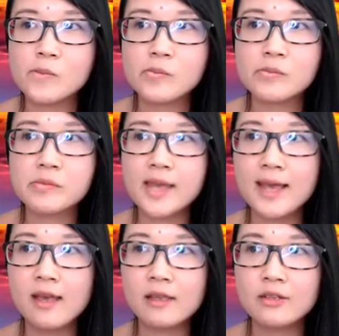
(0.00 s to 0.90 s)

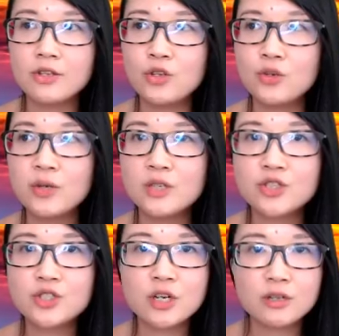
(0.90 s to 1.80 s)
then you
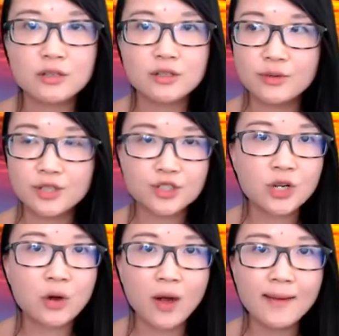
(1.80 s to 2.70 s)
can
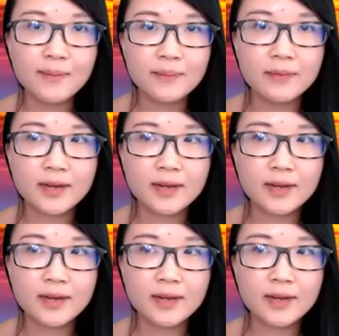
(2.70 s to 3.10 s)
show up